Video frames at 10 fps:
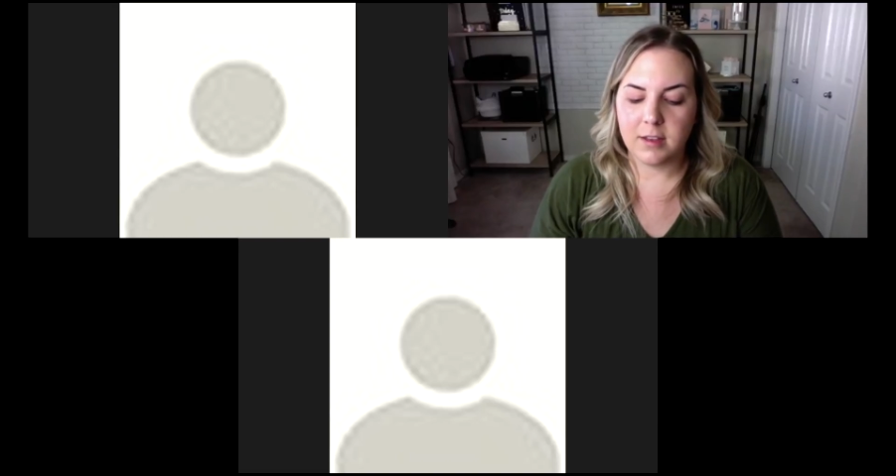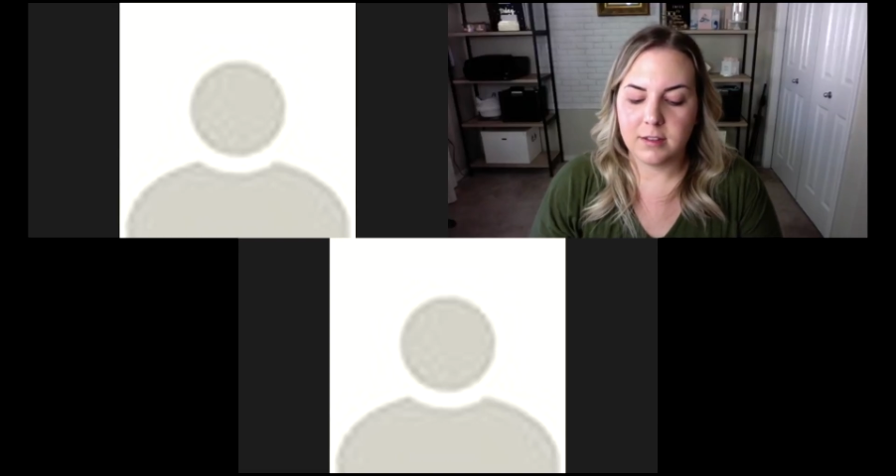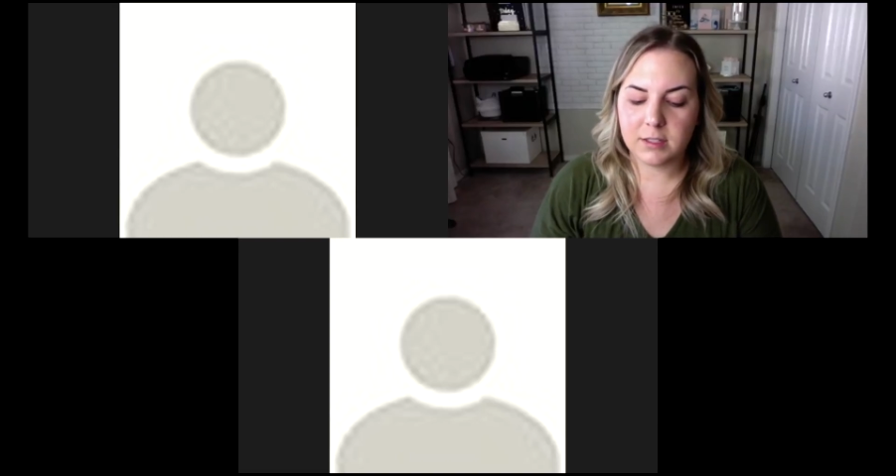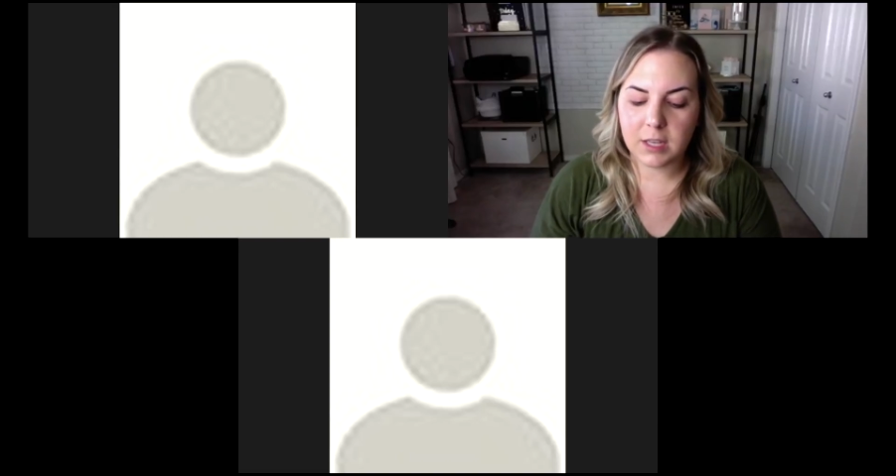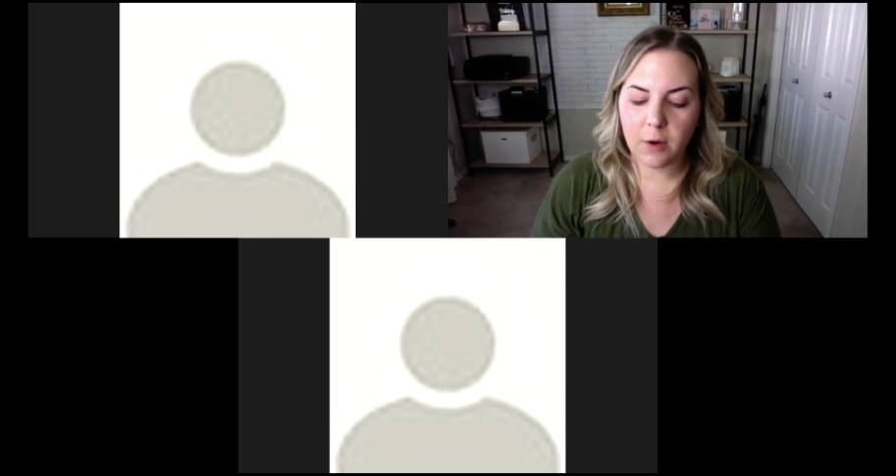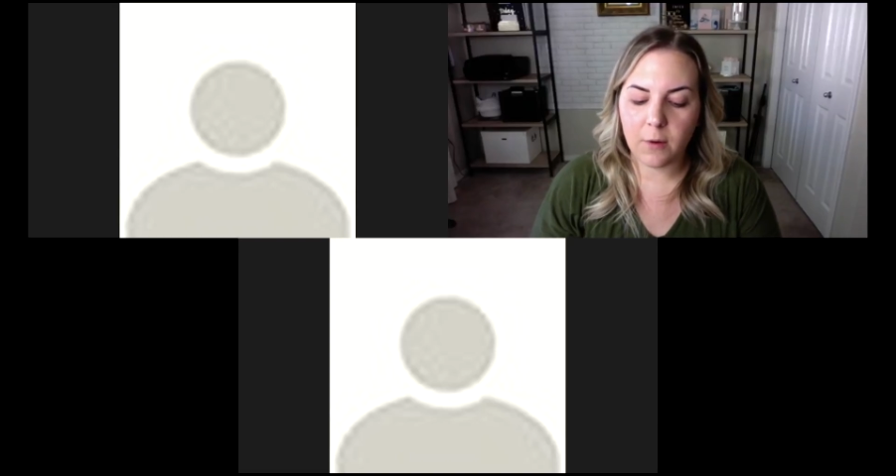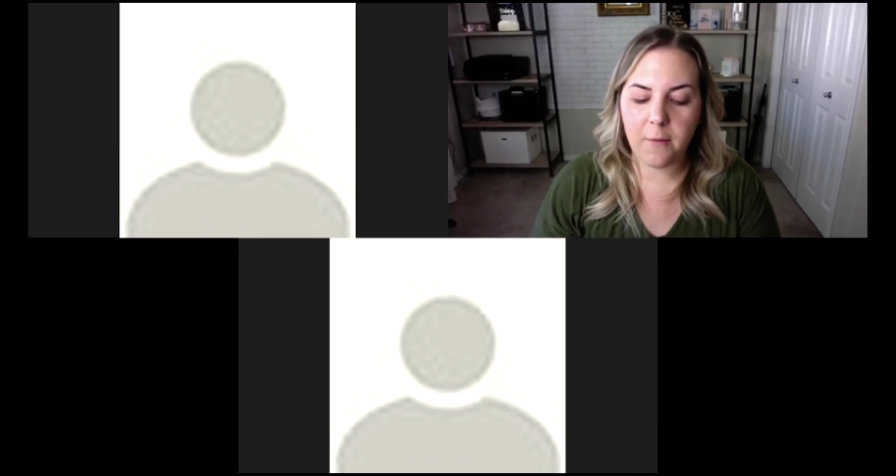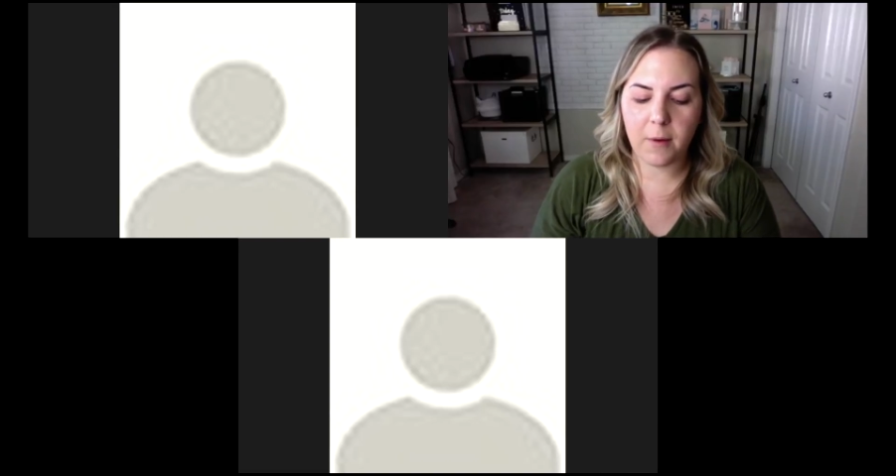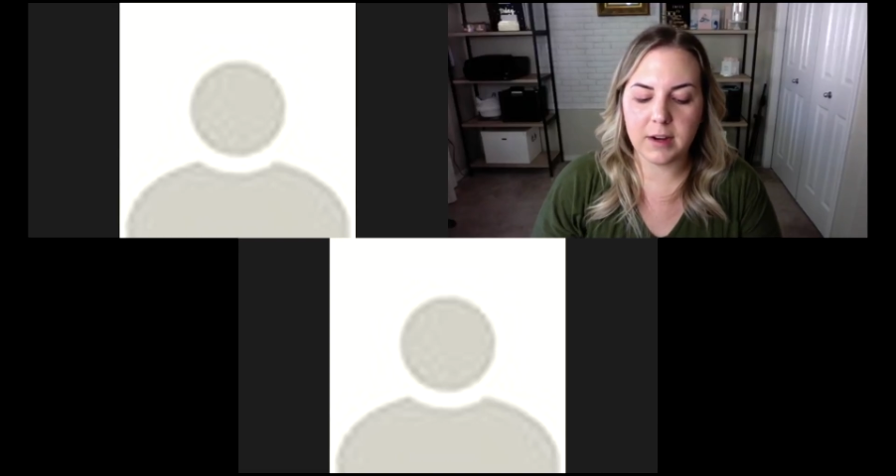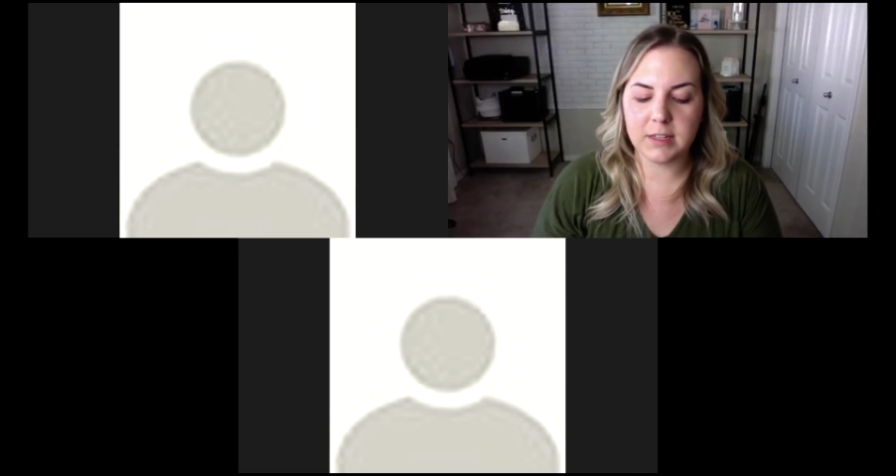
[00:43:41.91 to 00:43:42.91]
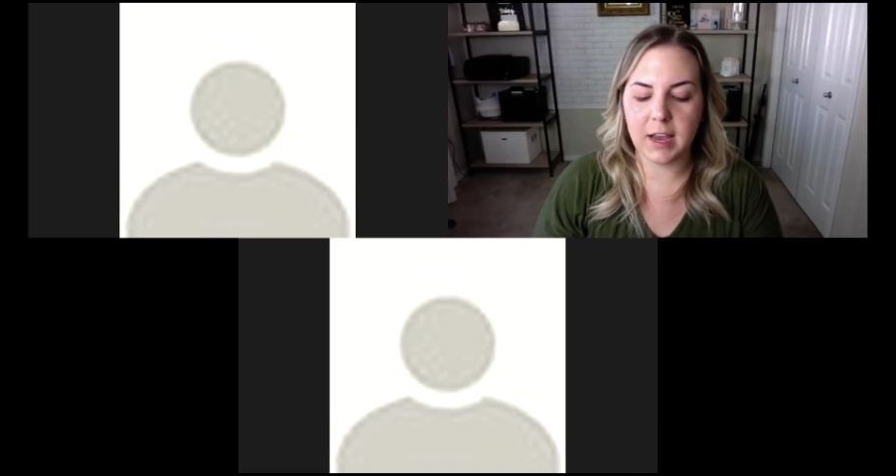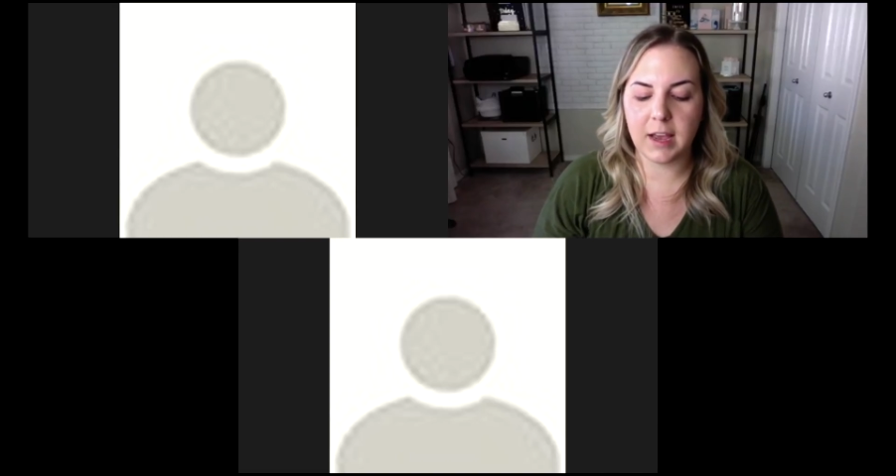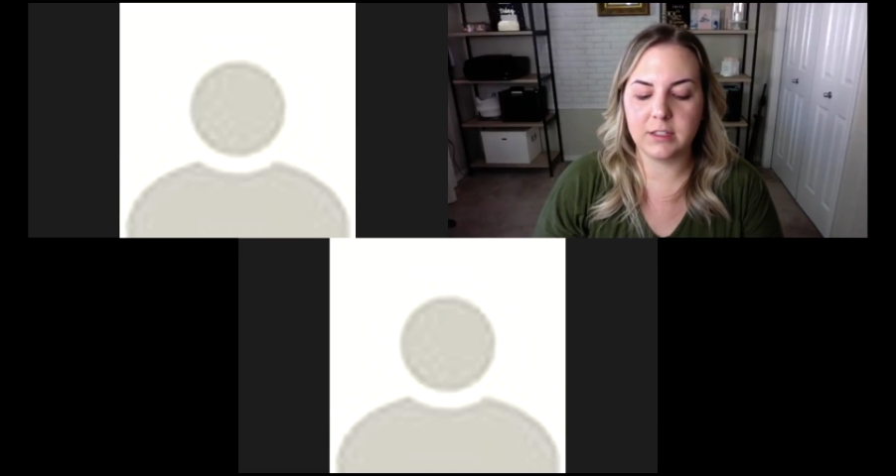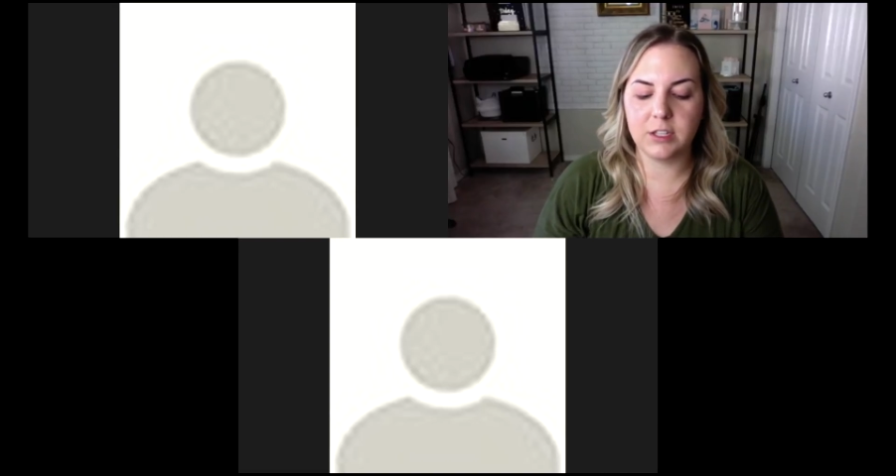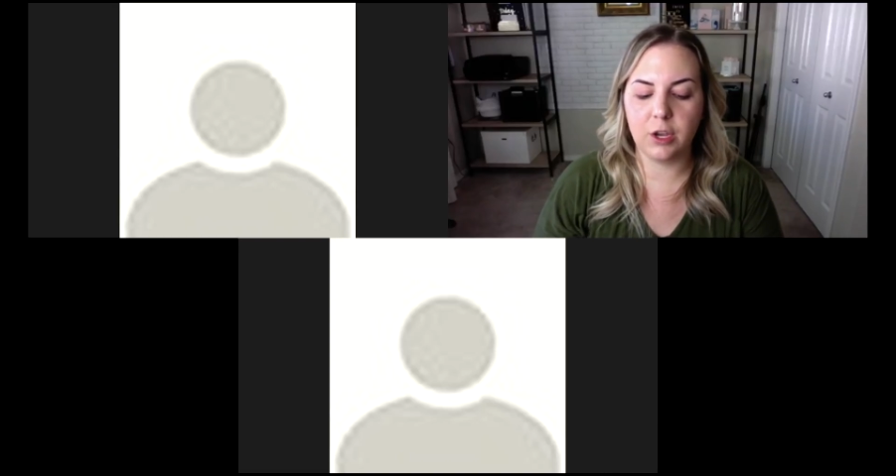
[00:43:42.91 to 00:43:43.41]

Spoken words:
So I wanted to ask